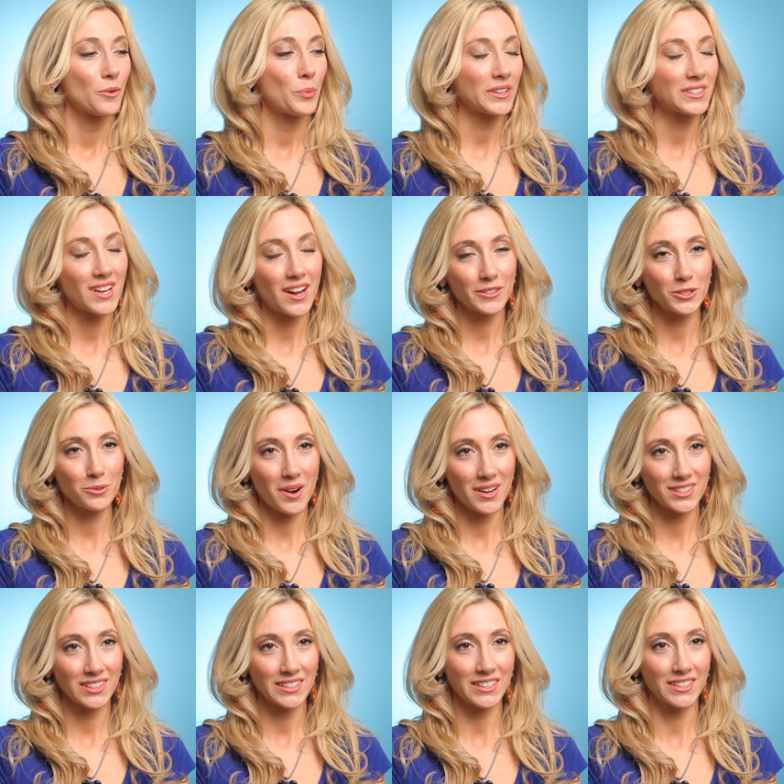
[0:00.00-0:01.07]
What Dr.
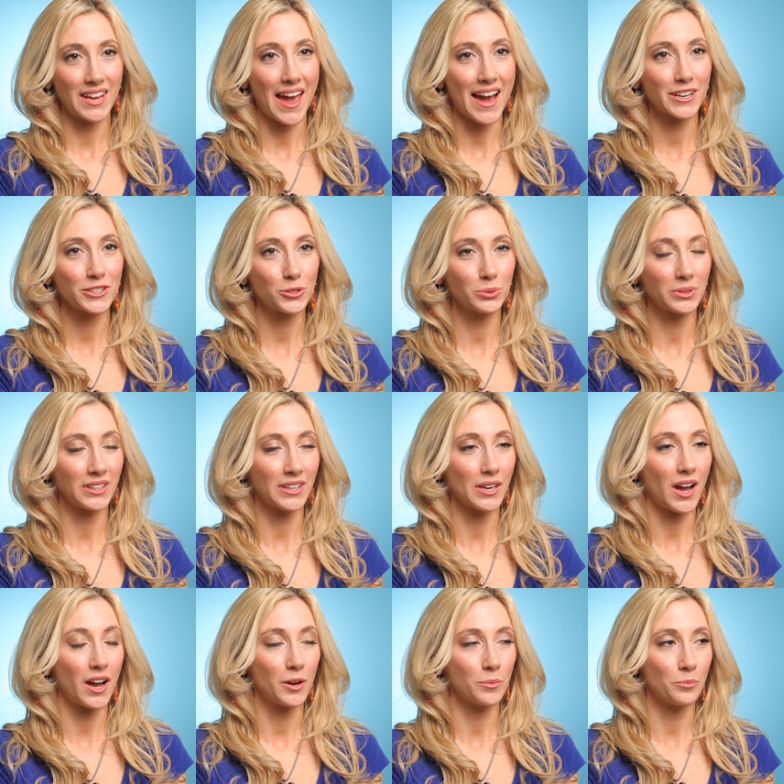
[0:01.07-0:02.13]
Rawnsley did actually
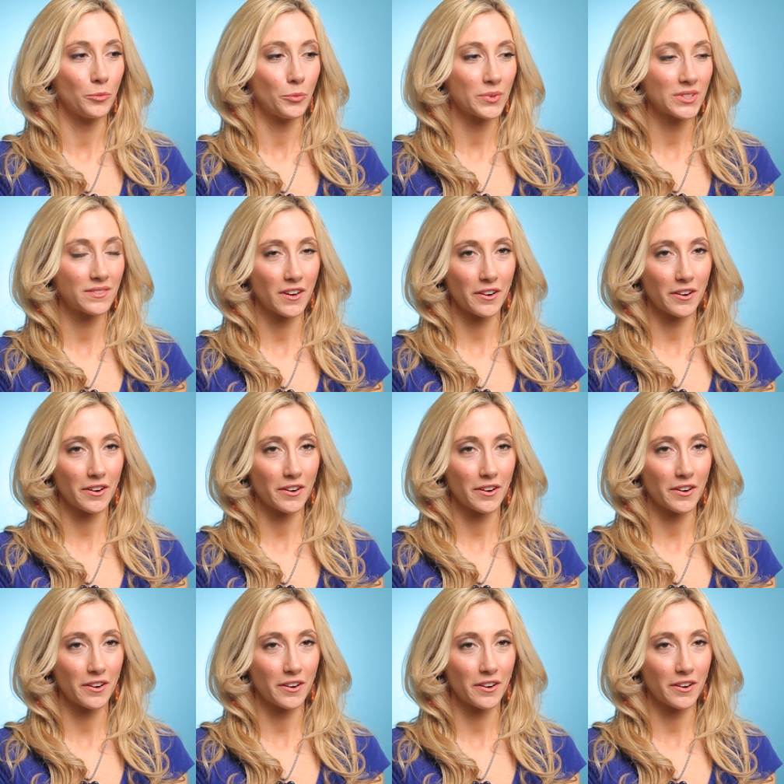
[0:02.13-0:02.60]
was